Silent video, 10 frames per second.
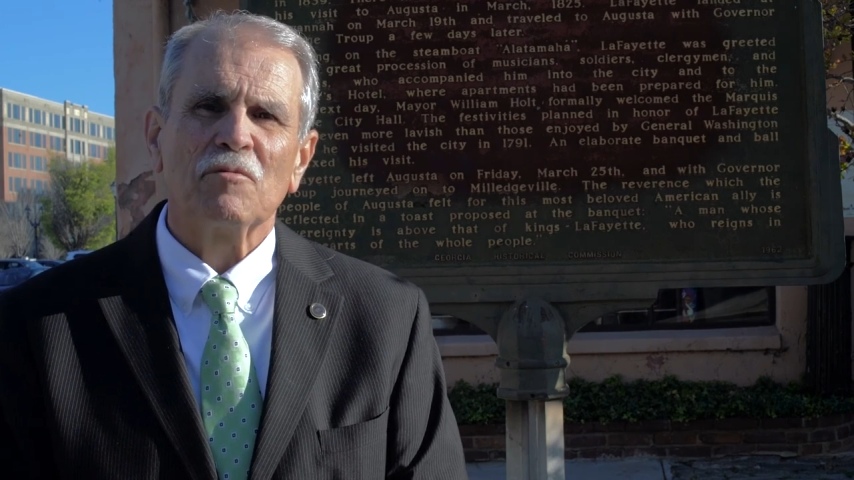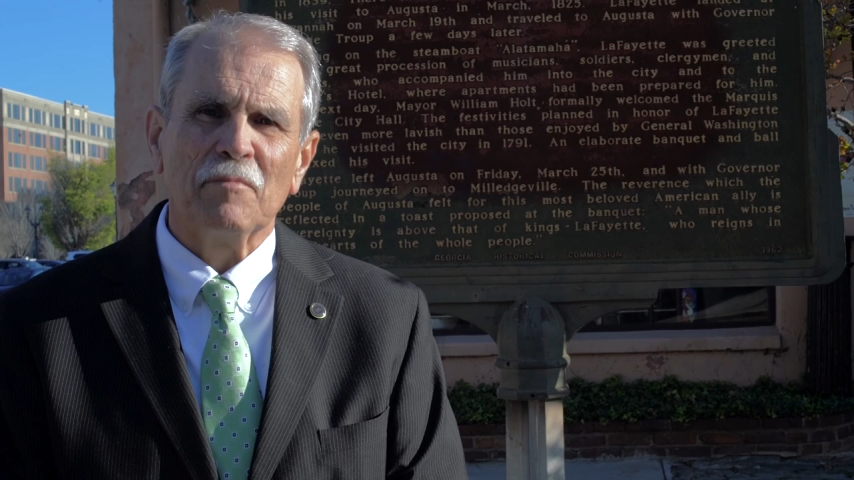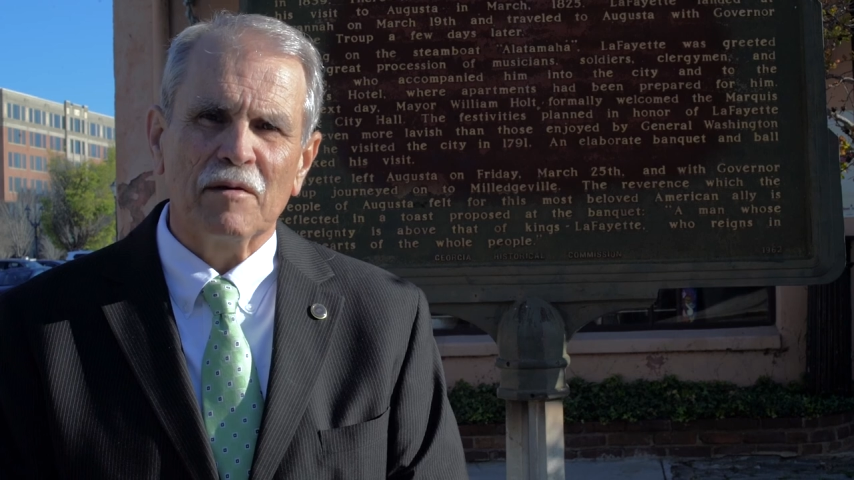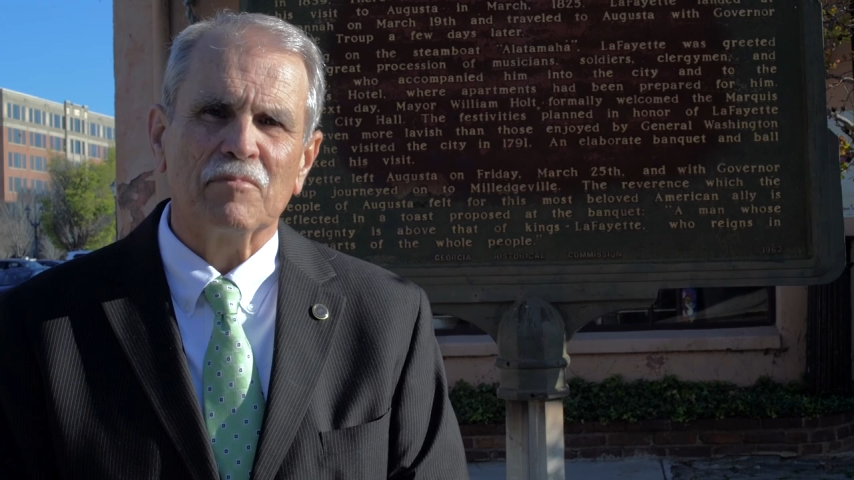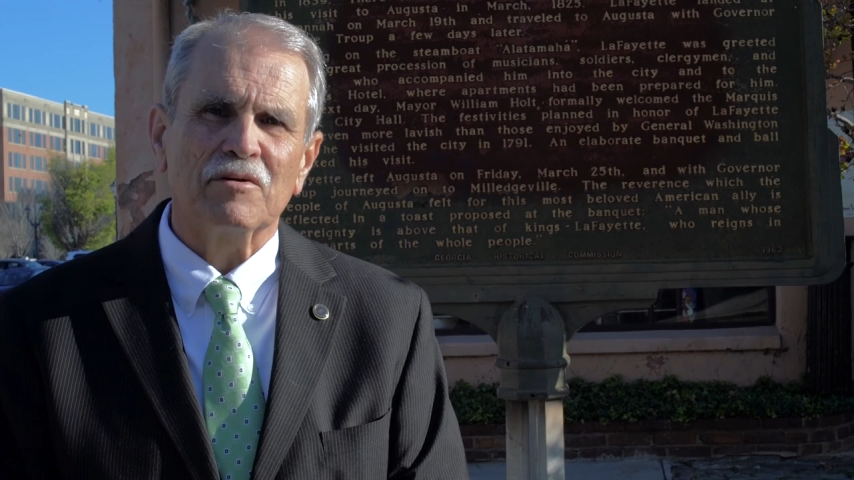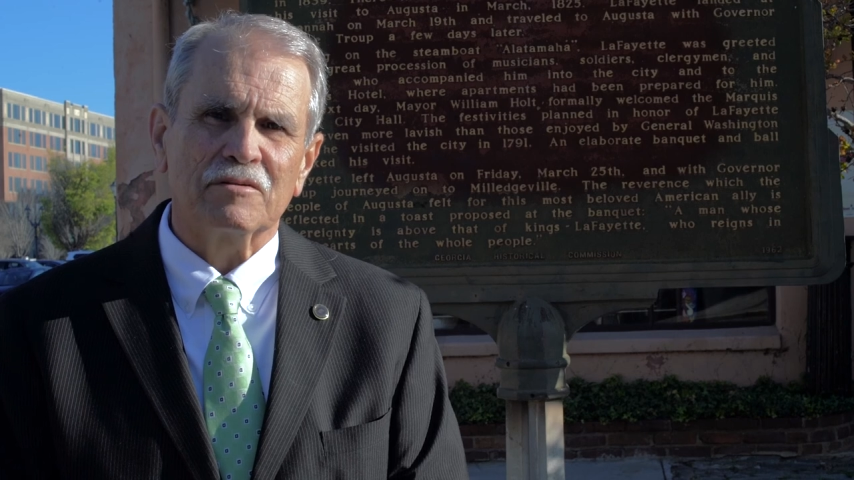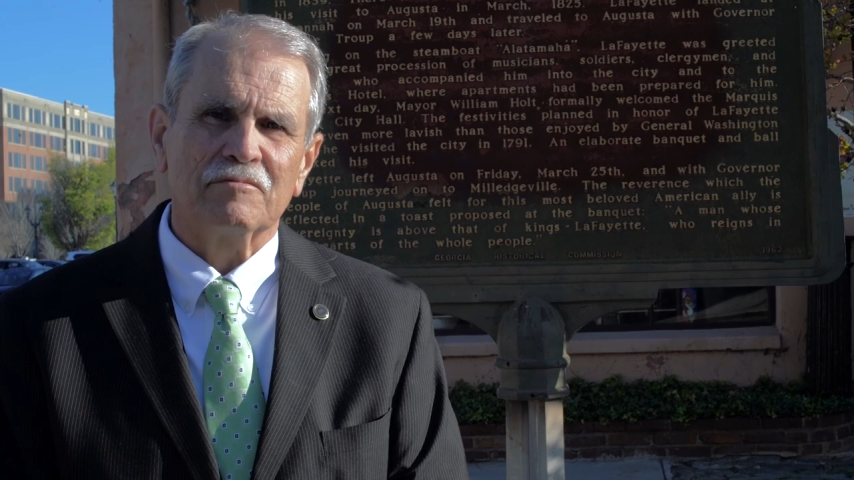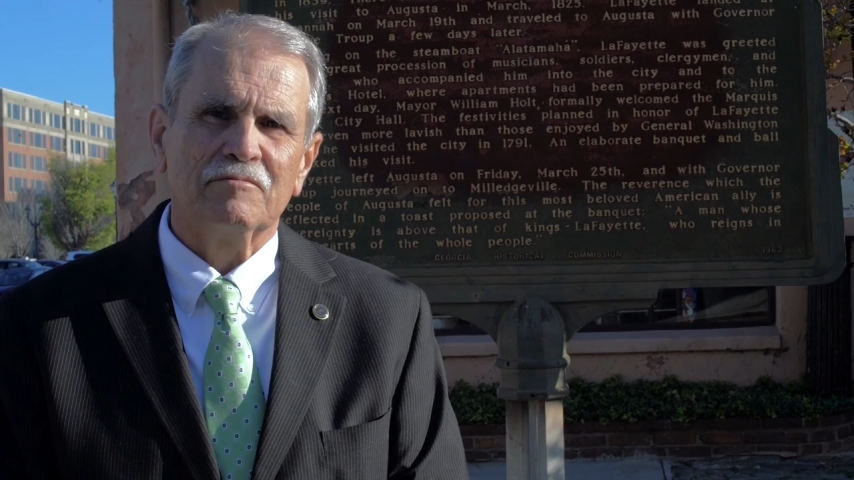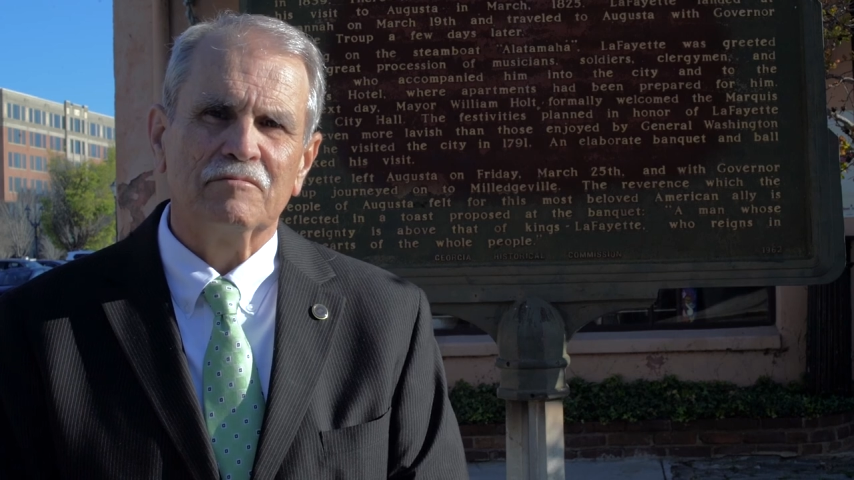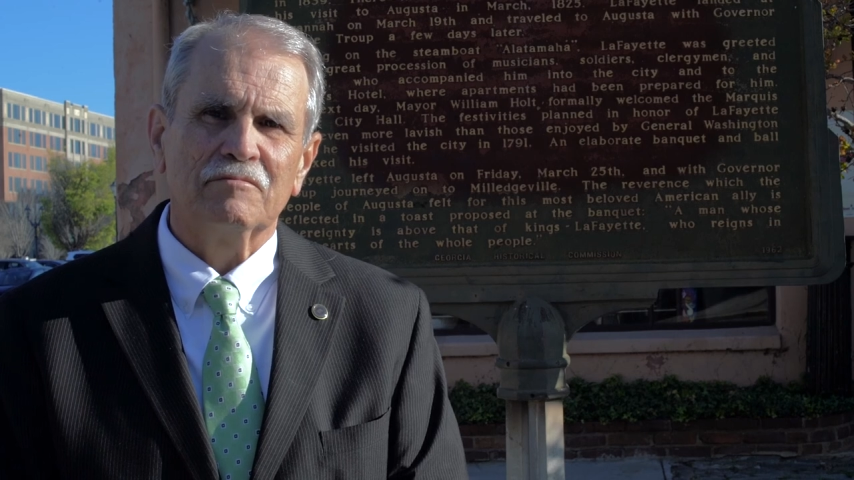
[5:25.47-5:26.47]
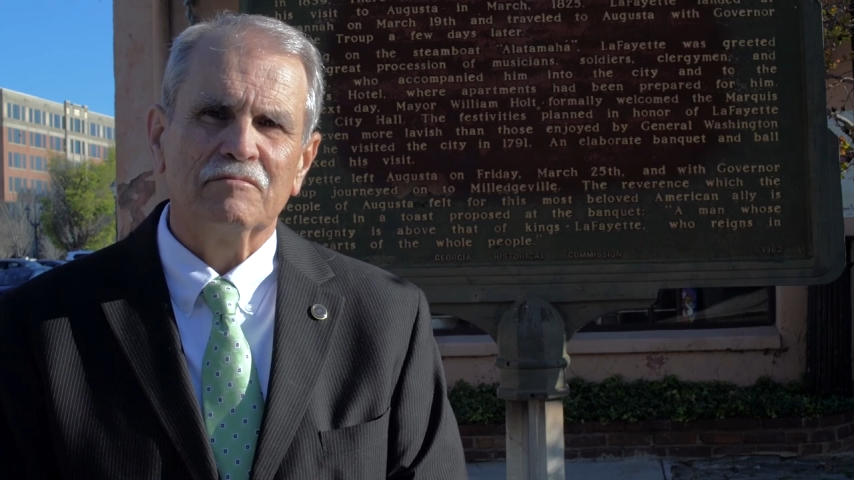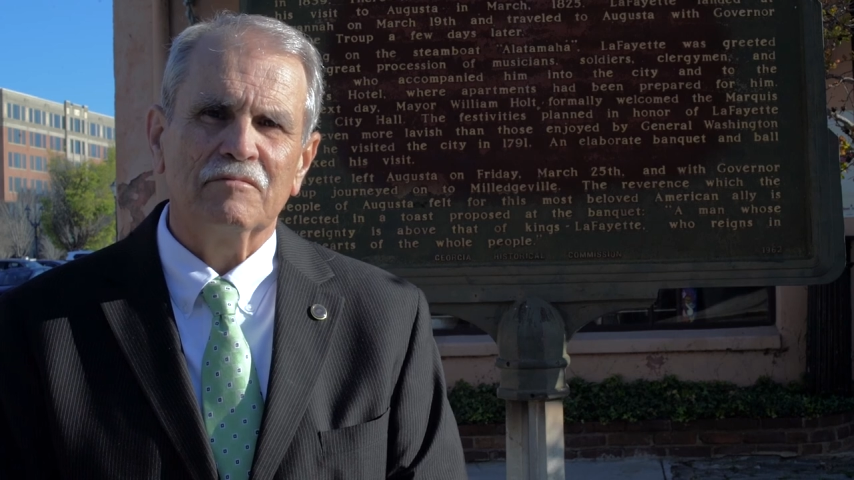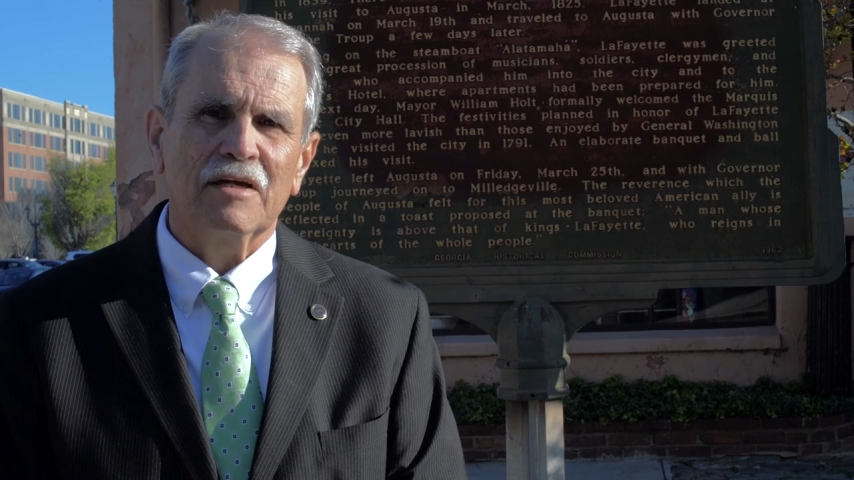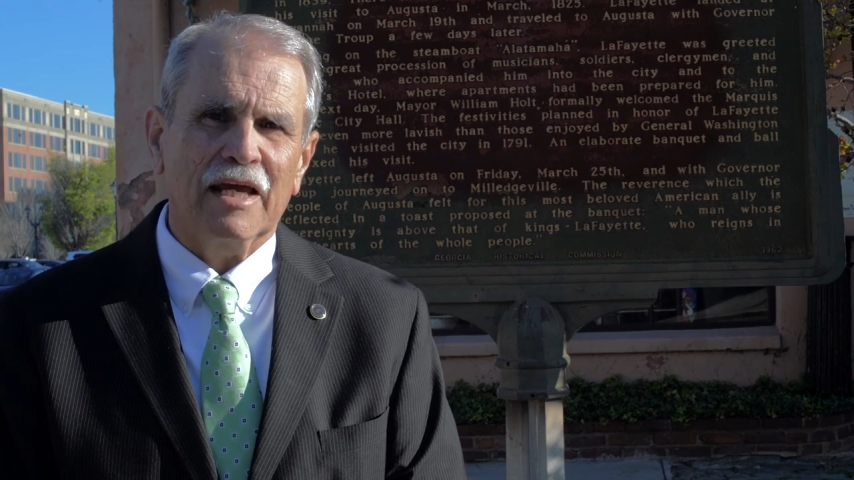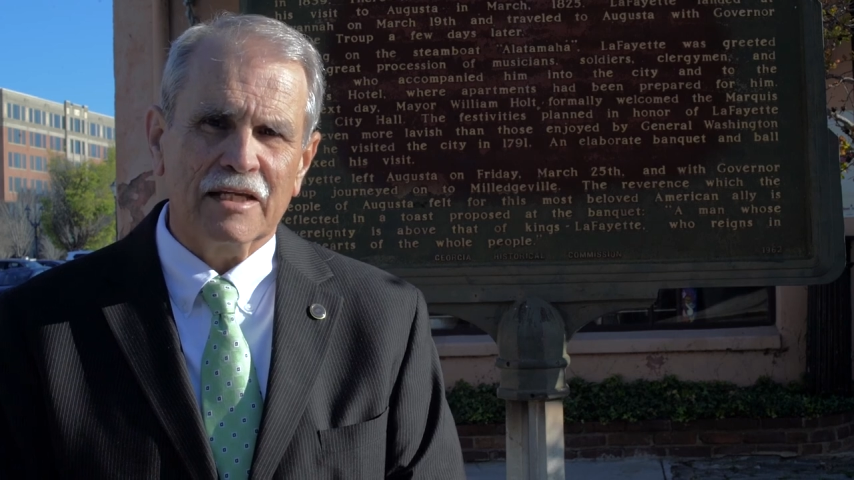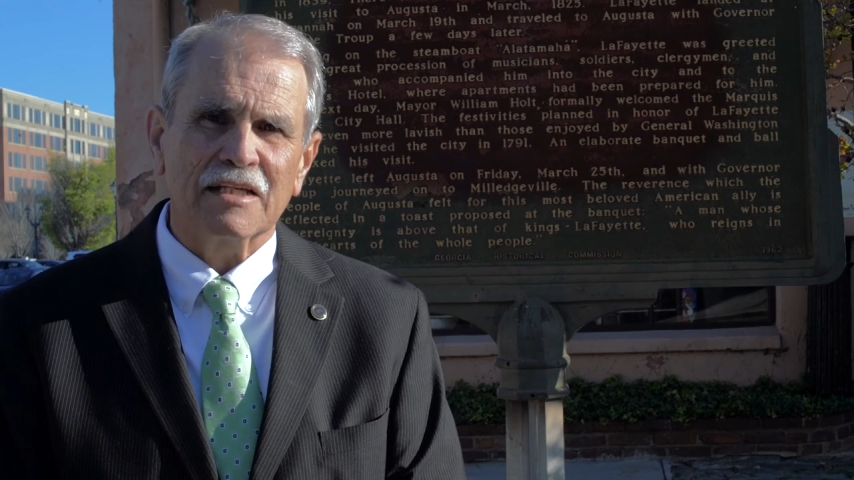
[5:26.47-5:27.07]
remembered. And